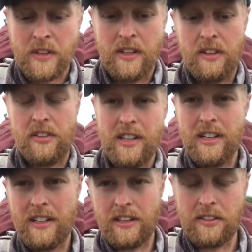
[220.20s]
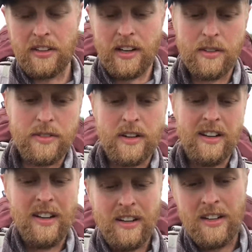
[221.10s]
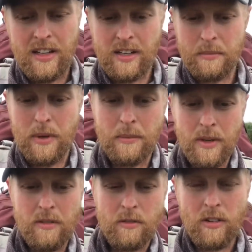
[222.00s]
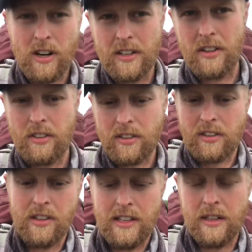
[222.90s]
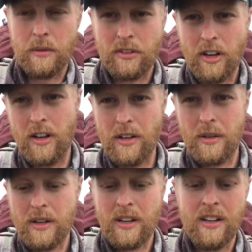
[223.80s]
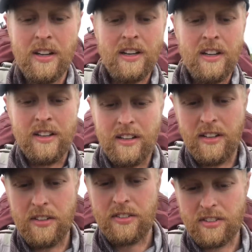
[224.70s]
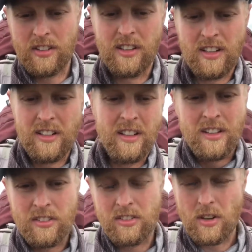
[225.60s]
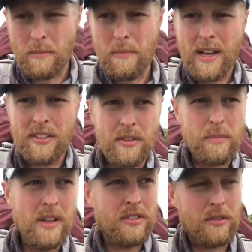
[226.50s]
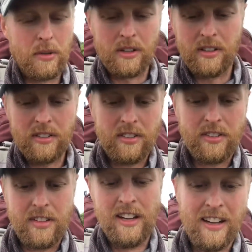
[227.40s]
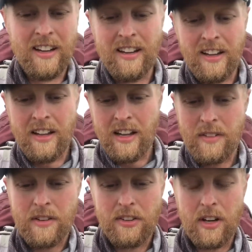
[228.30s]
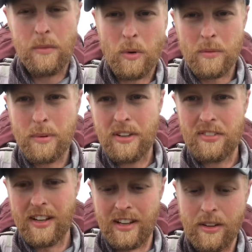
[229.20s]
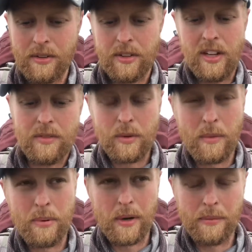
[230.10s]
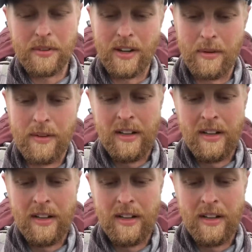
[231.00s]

it's healing itself. Um, but the right little toe is just got a massive blister on. I just every time one blister heals another one pops up